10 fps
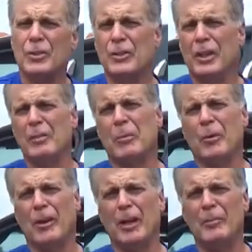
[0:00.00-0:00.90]
training
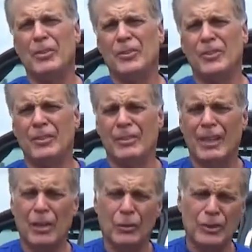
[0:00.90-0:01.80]
program is
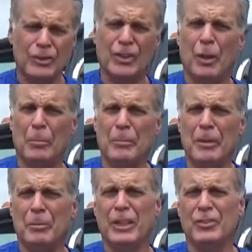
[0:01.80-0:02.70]
not only just helping
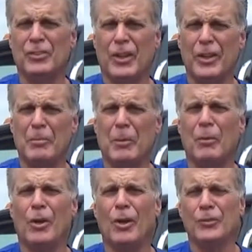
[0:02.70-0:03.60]
people get started, but
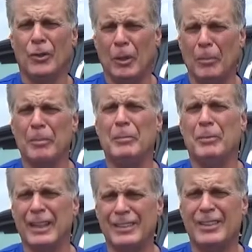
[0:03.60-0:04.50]
we're also helping people
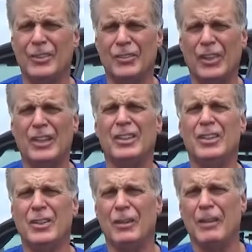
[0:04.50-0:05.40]
get to their second
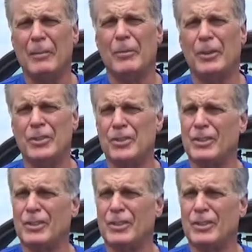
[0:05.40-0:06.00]
year of operation.